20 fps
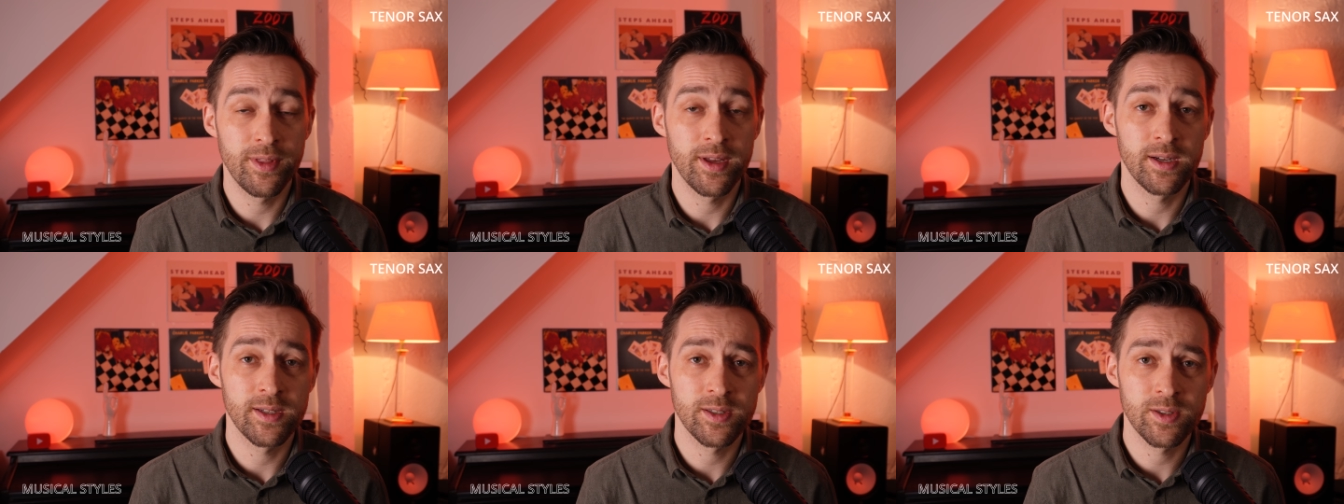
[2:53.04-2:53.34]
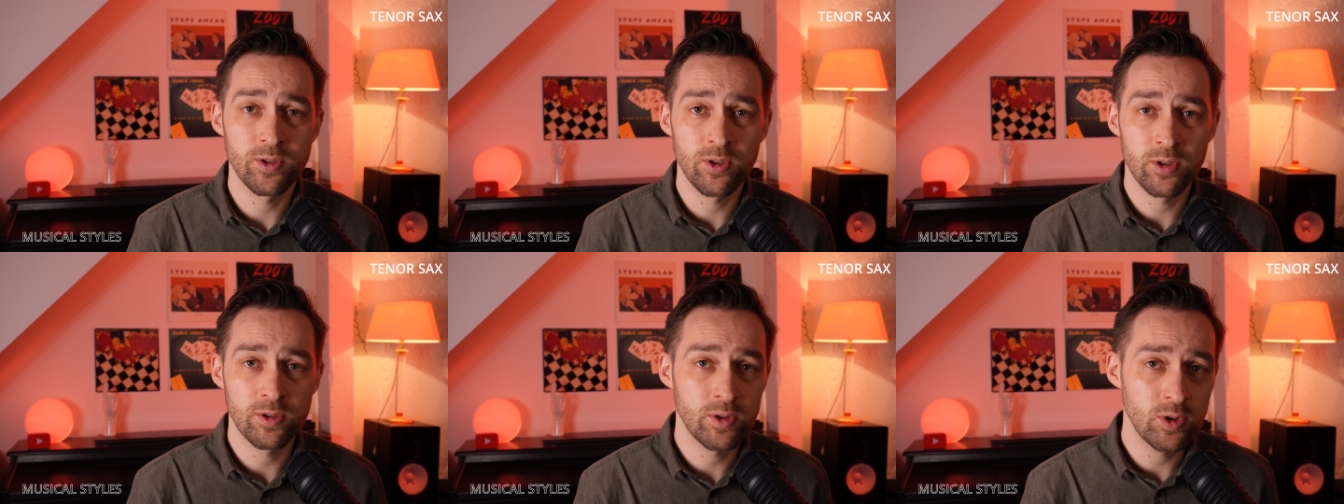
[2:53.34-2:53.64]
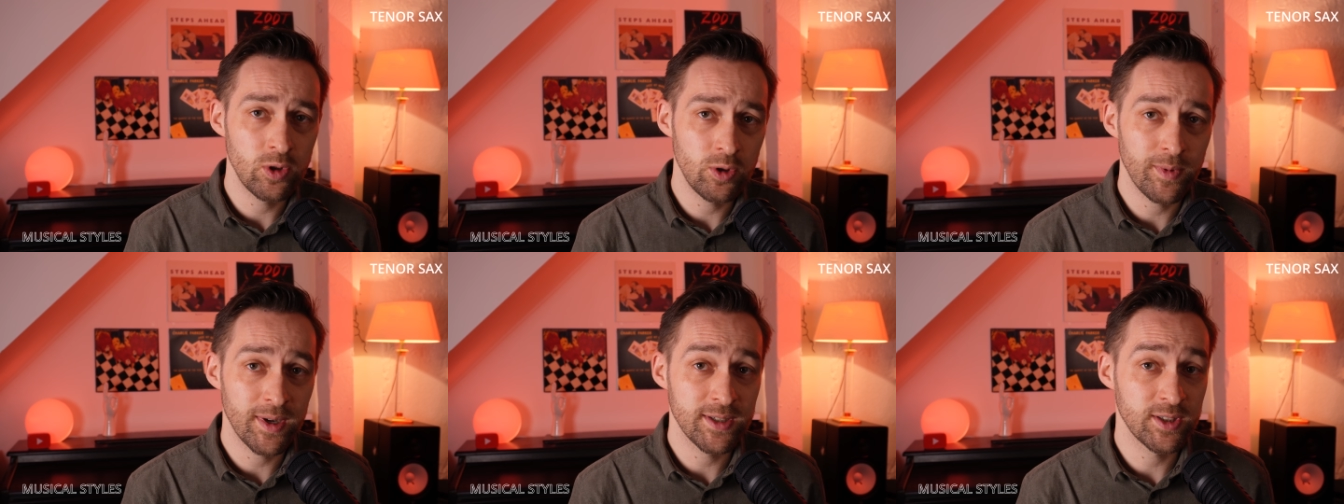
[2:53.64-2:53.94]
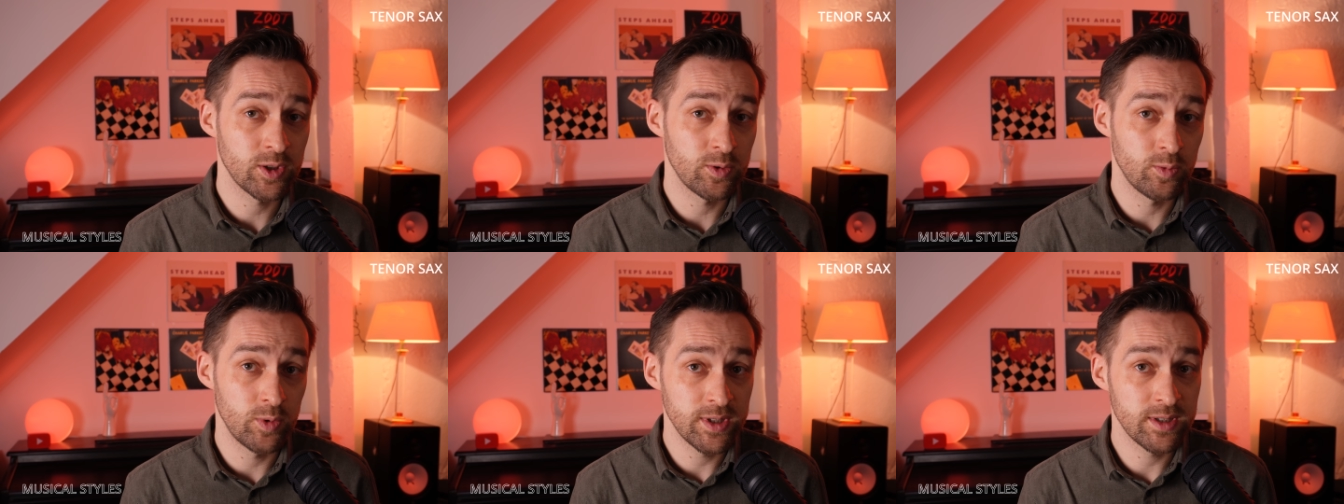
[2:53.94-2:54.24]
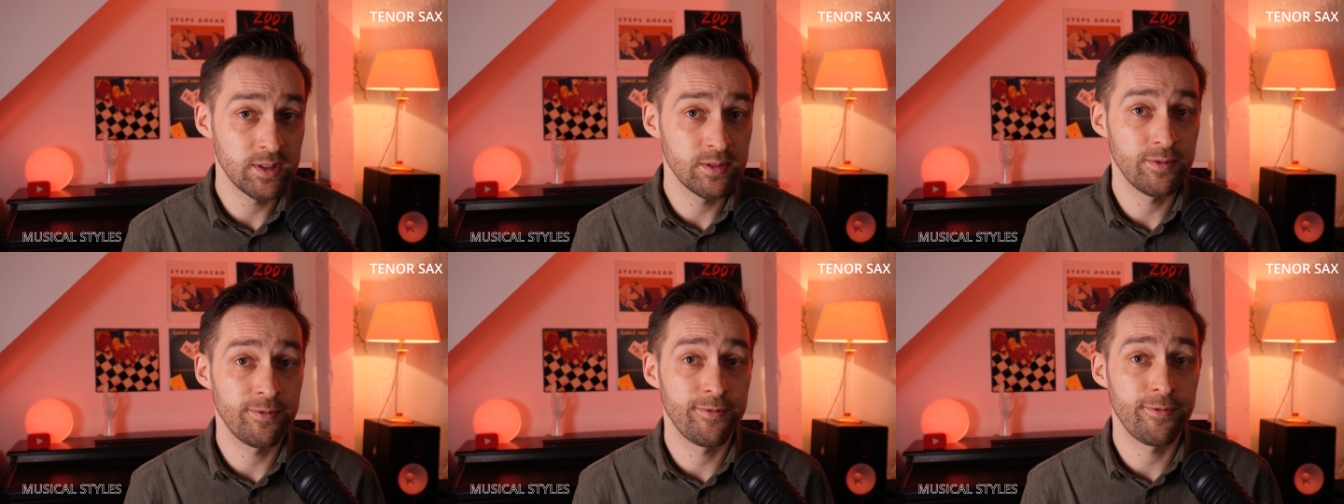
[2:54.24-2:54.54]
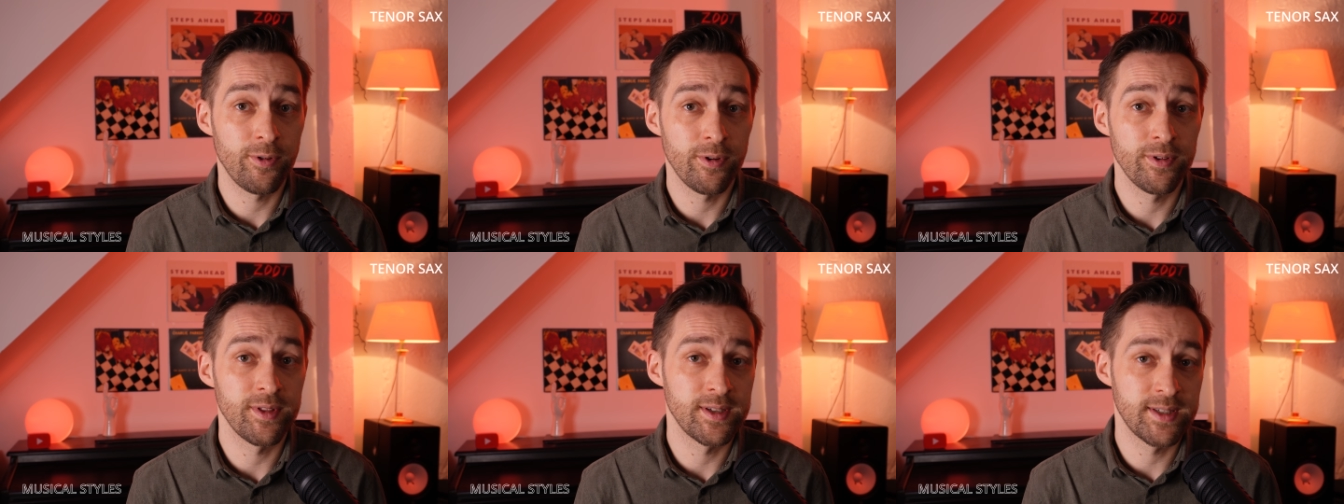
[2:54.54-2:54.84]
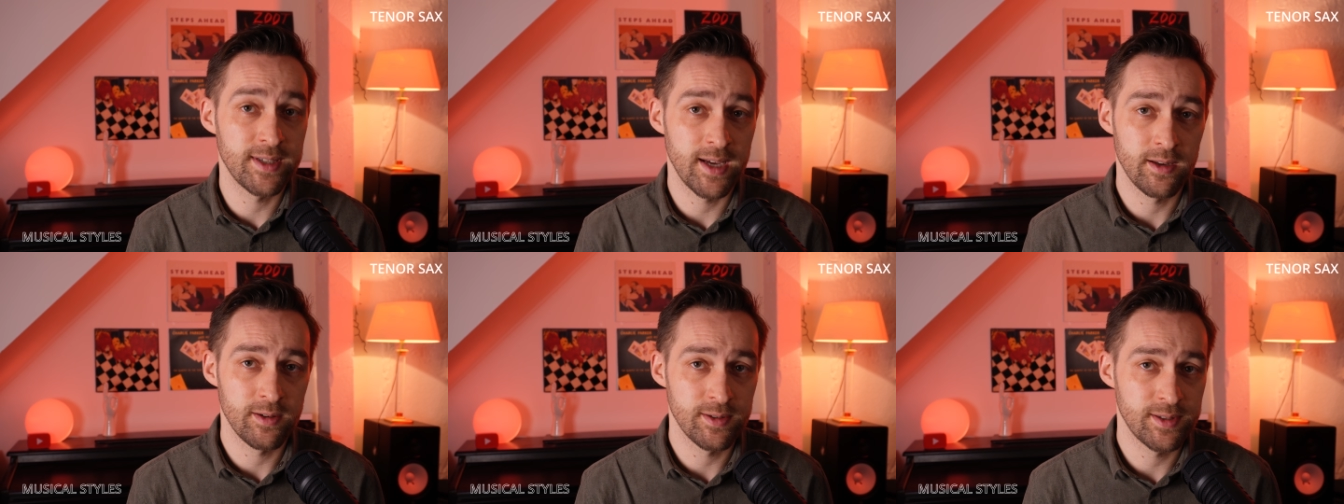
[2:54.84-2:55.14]
there's not too much written for the
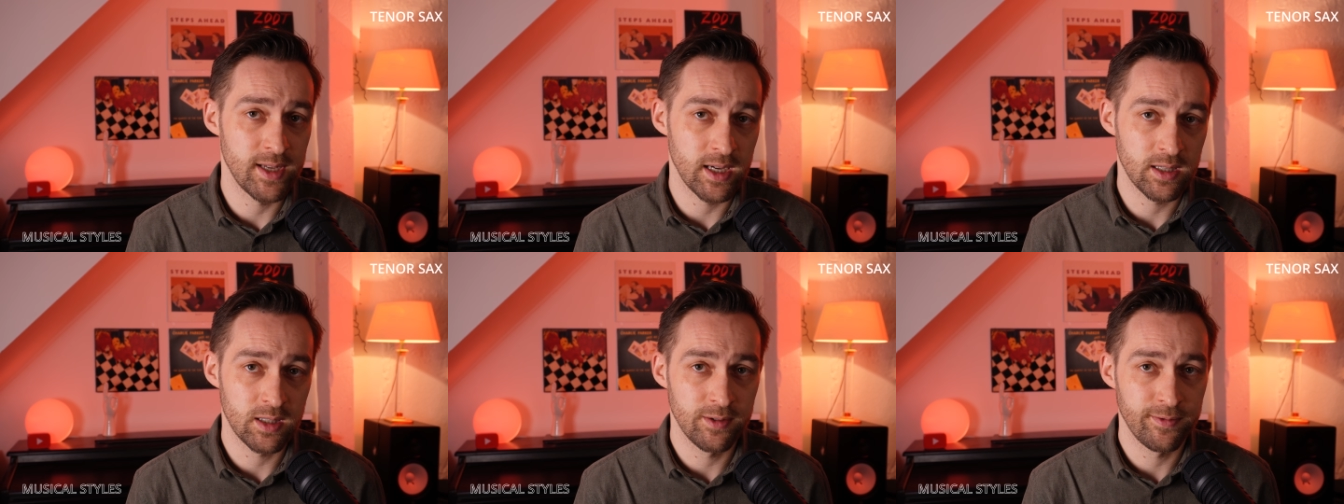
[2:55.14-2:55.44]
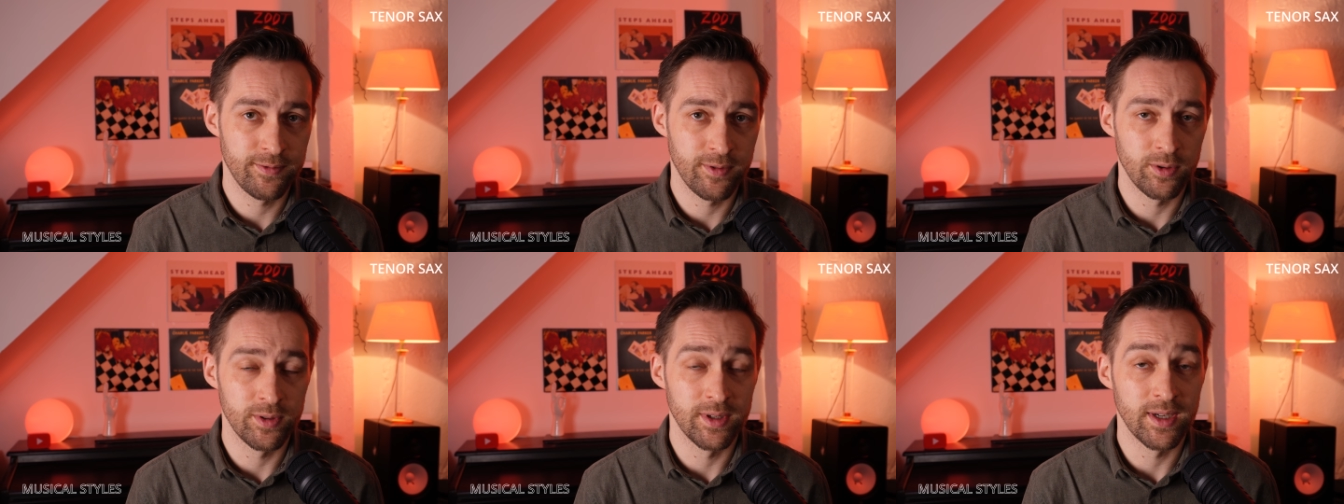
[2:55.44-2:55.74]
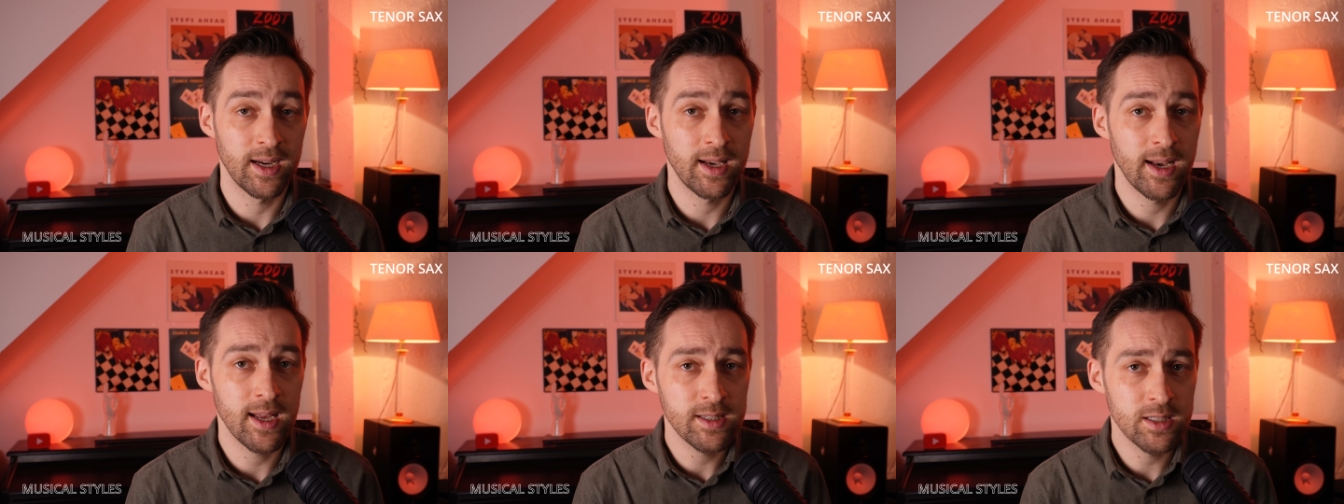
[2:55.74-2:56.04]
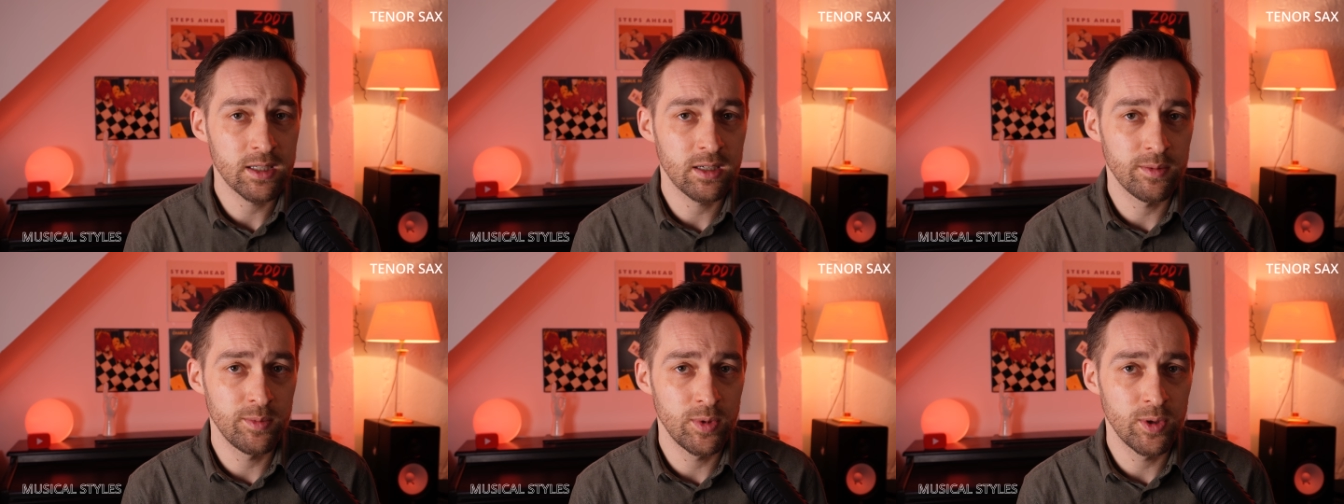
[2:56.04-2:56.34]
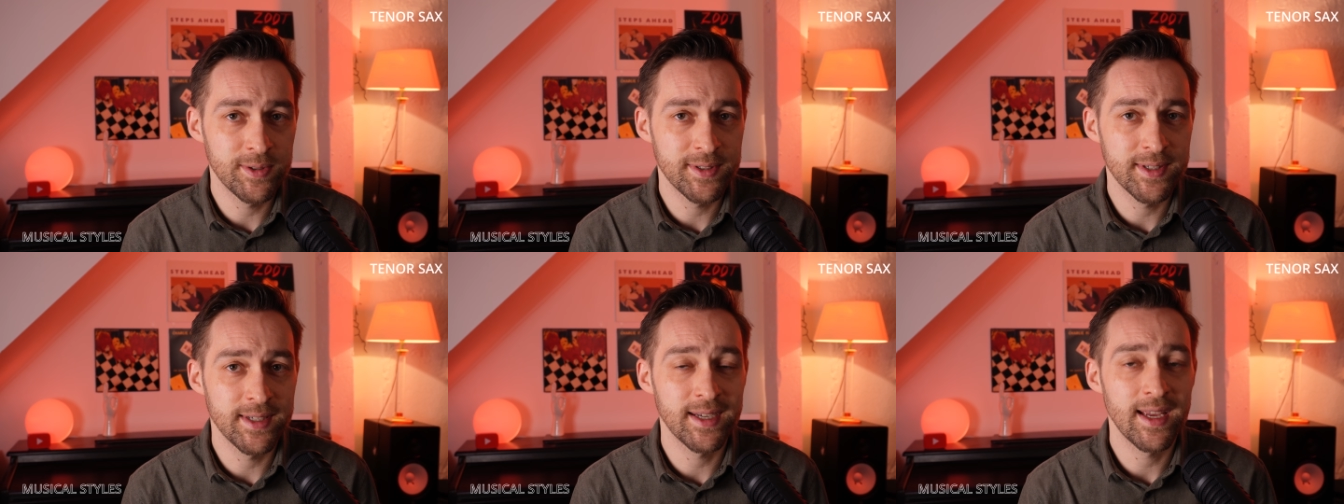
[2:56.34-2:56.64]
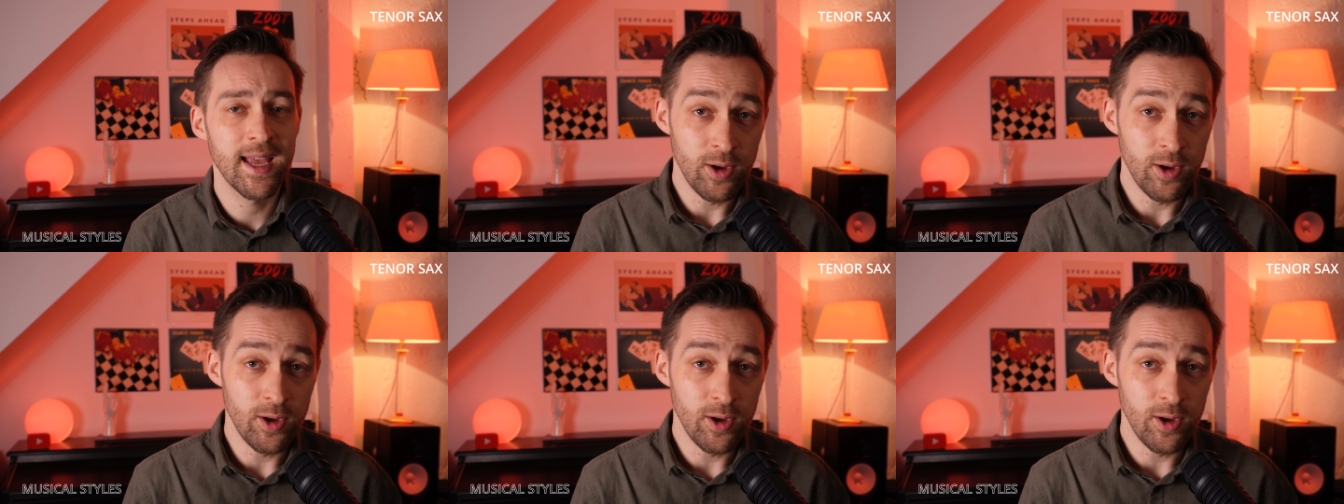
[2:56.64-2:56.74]
tenor saxophone in classical music,